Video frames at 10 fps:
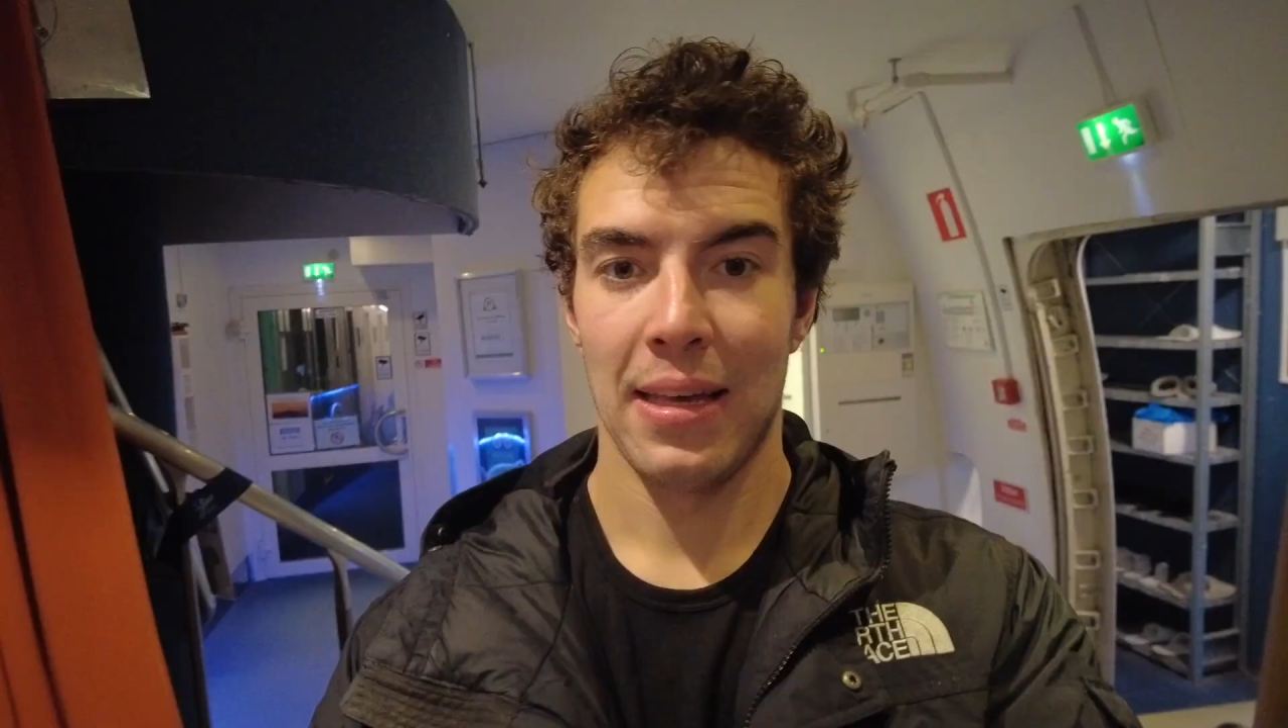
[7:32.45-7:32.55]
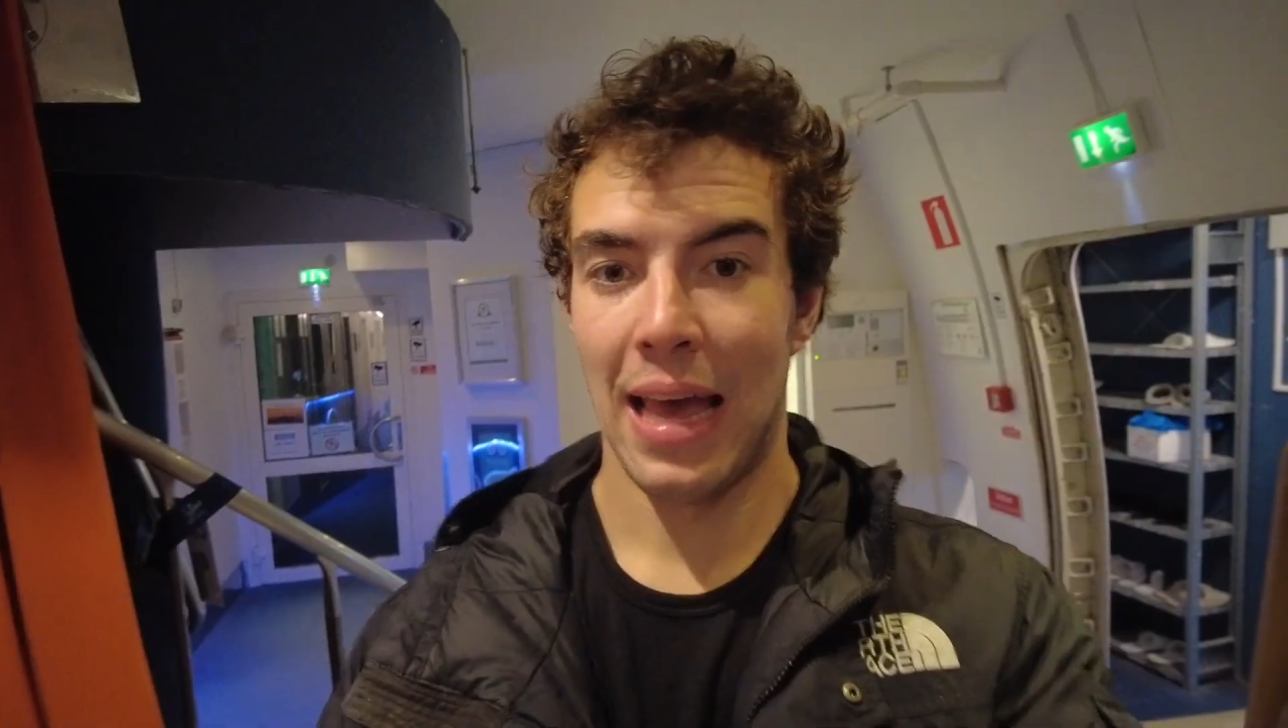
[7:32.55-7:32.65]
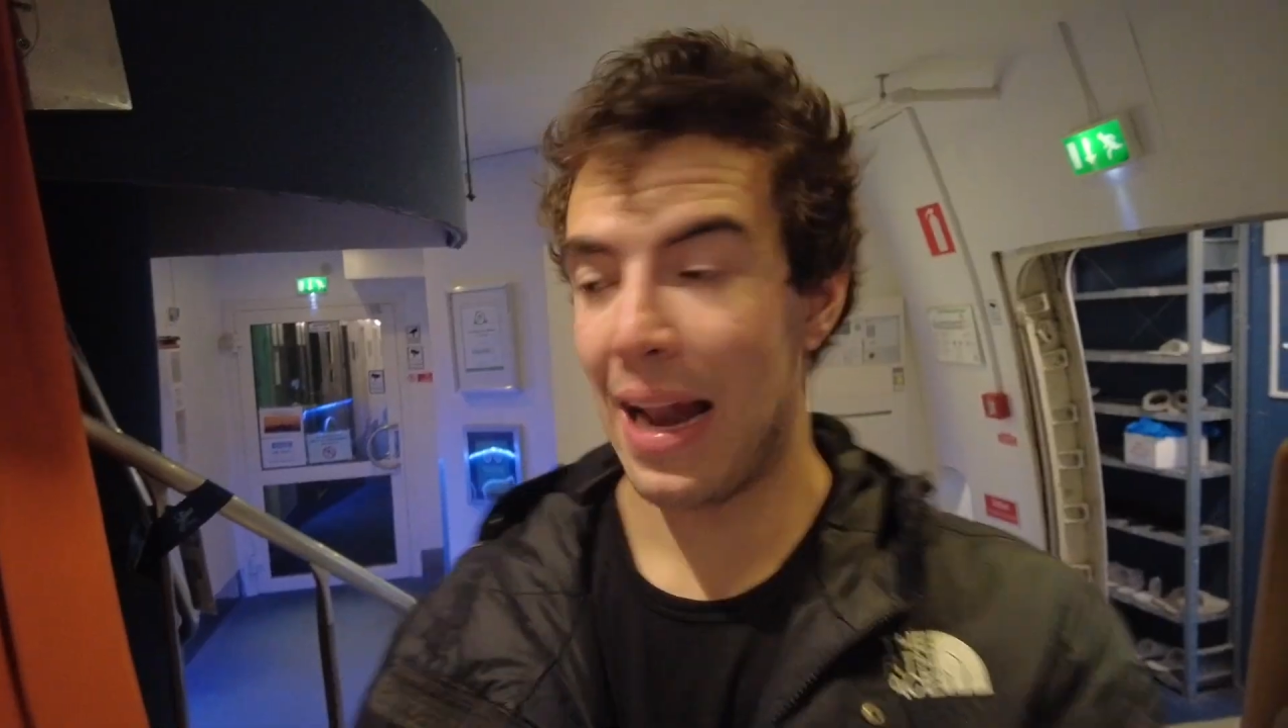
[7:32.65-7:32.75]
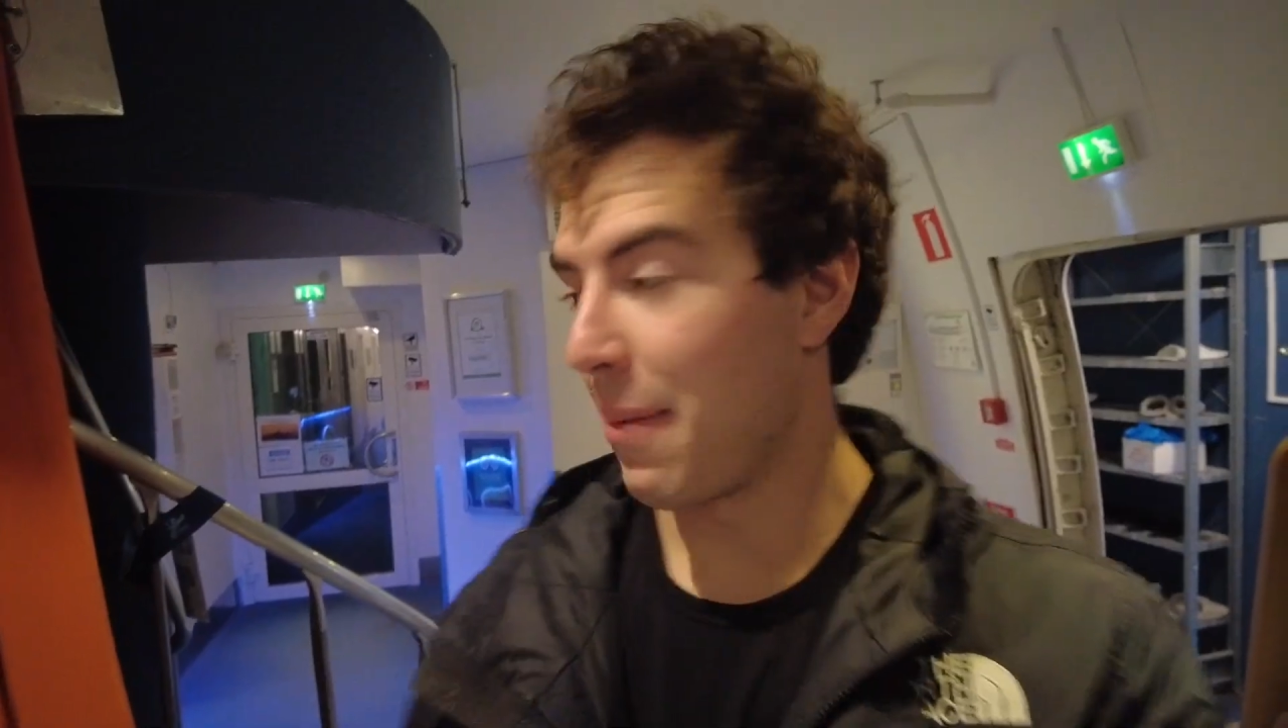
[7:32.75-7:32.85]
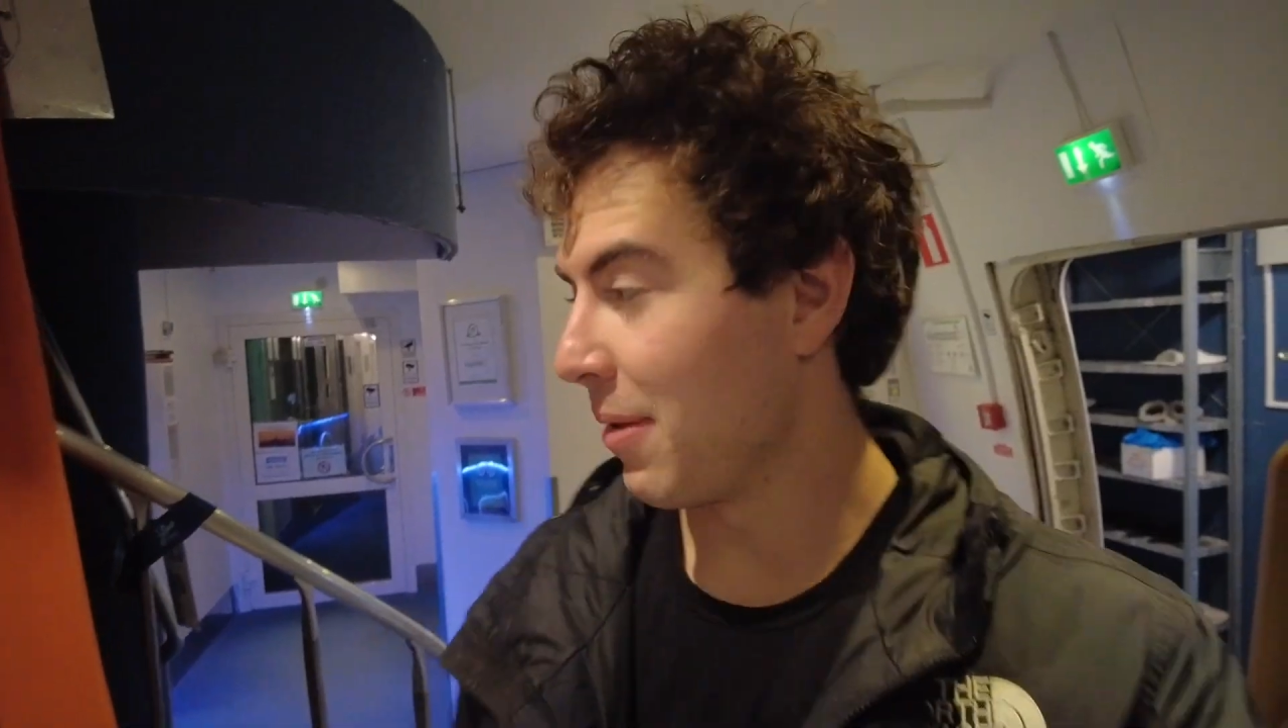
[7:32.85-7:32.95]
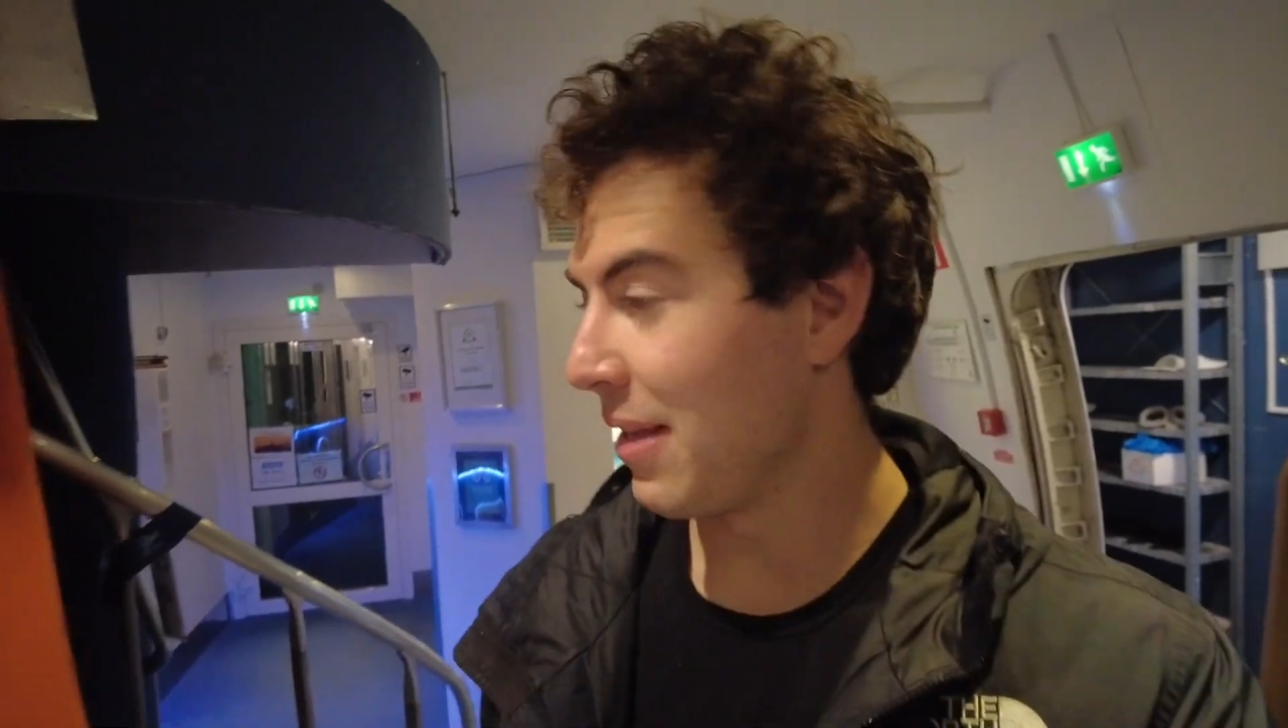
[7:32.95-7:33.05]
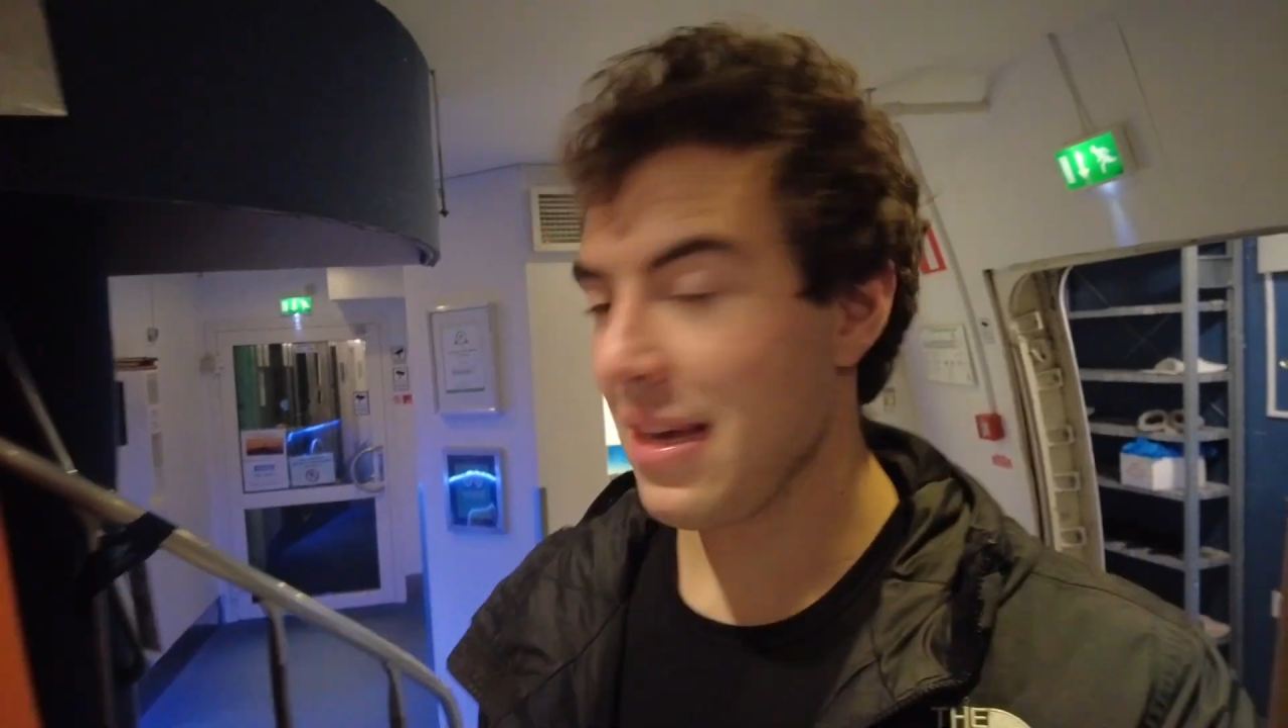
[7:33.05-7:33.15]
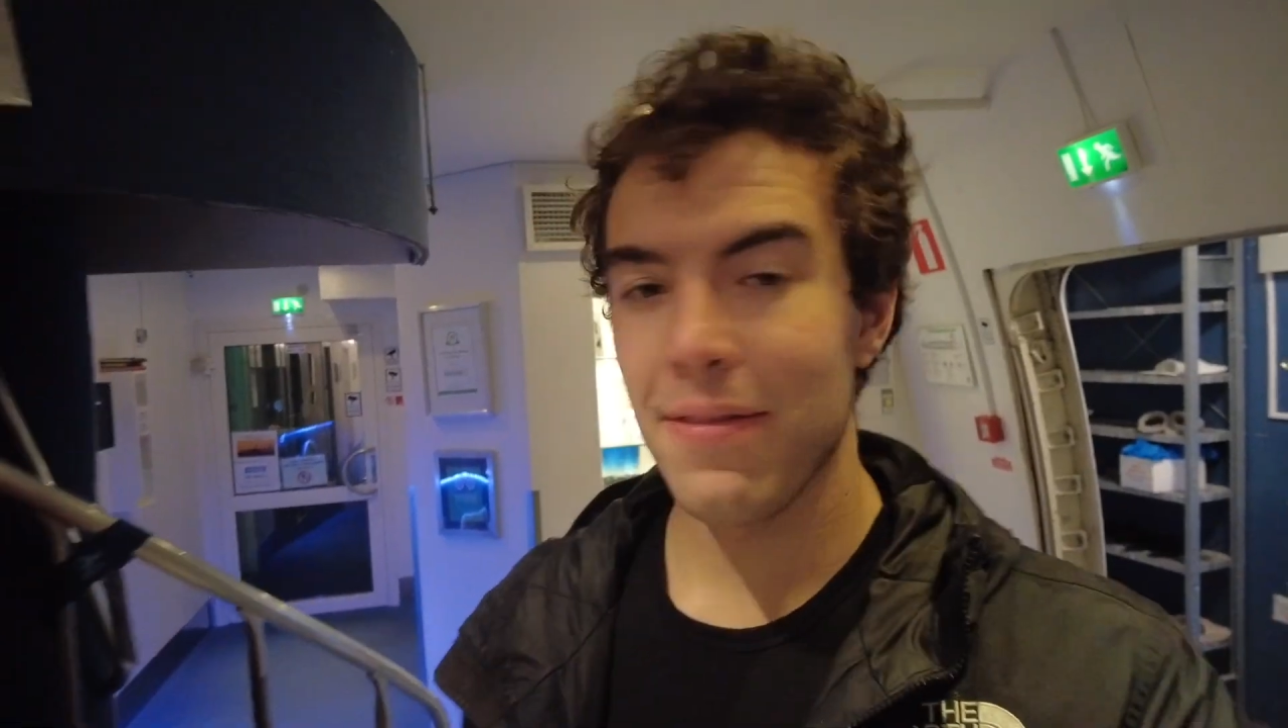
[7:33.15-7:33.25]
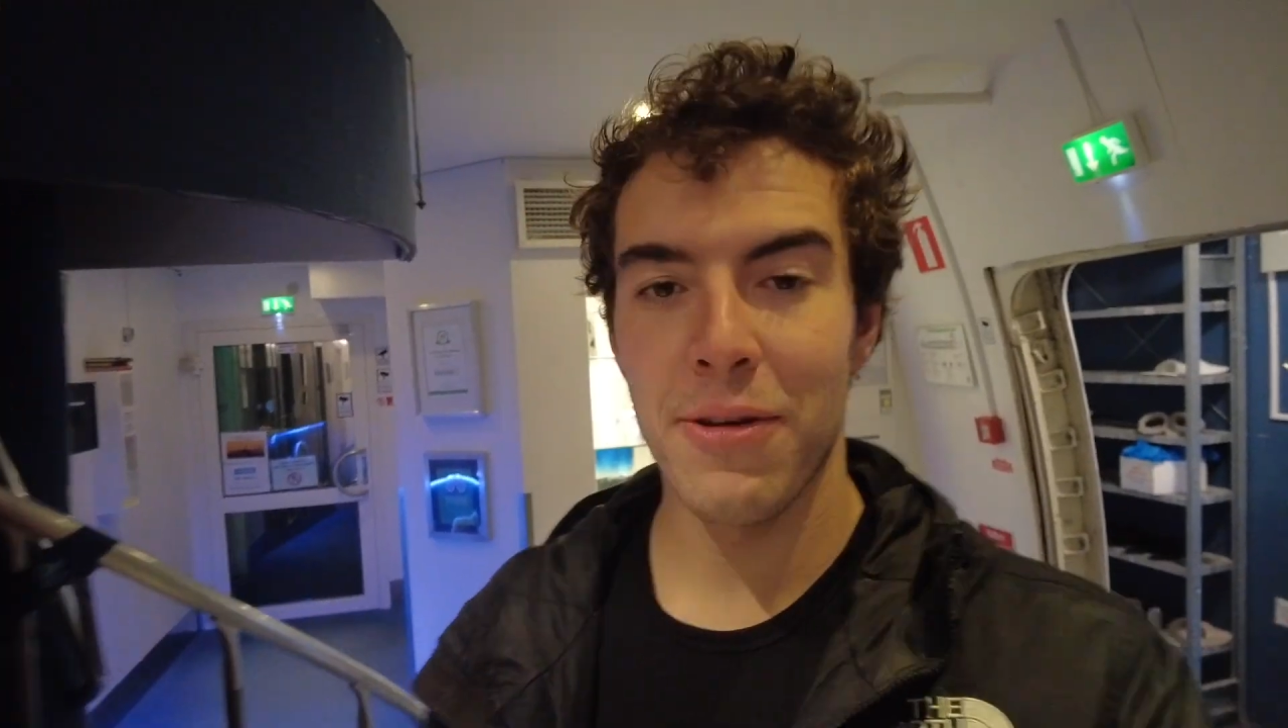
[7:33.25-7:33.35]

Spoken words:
And I believe